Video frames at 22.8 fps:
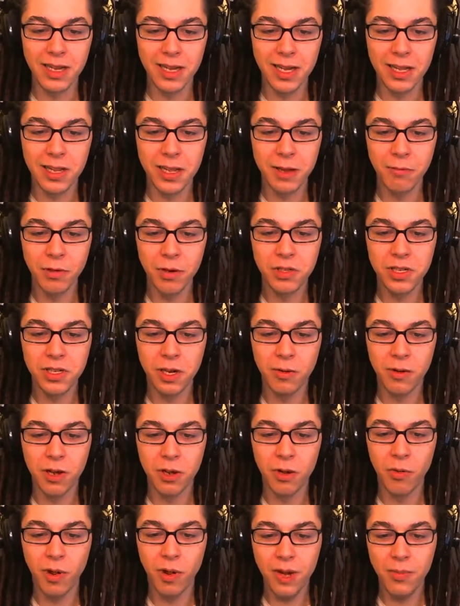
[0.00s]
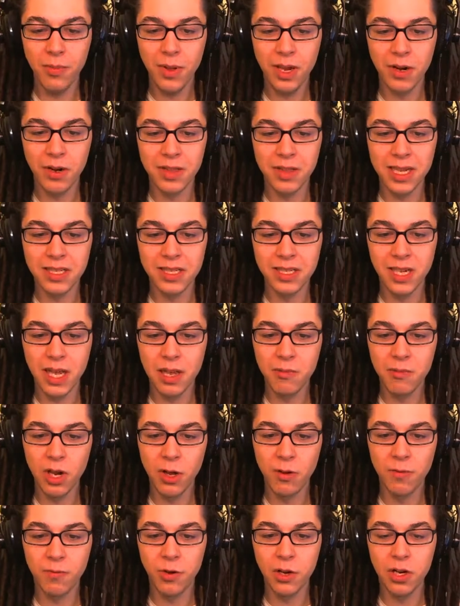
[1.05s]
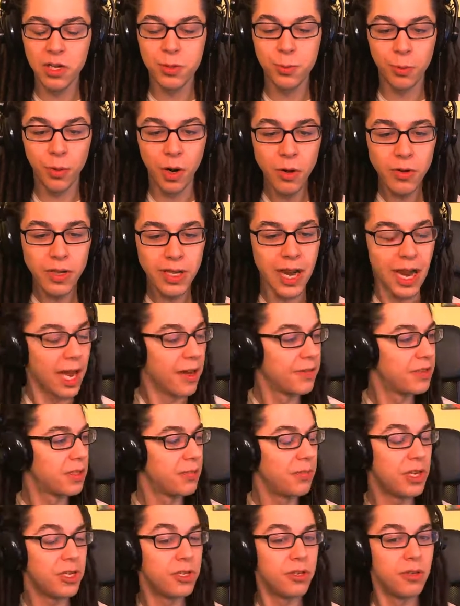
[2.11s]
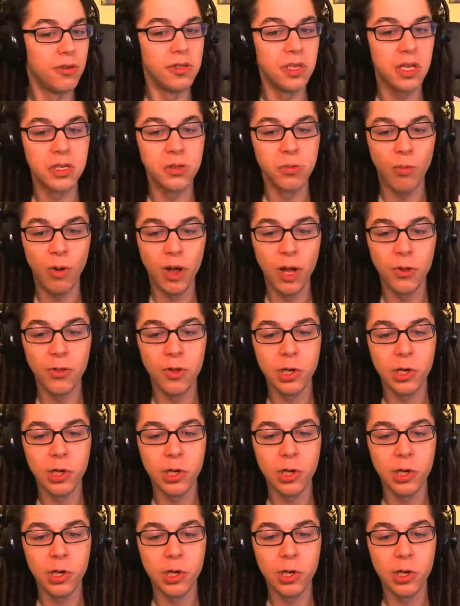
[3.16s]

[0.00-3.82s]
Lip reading: They rotate around quite a bit. On that same note, Veritas Pro going to have some issues as well.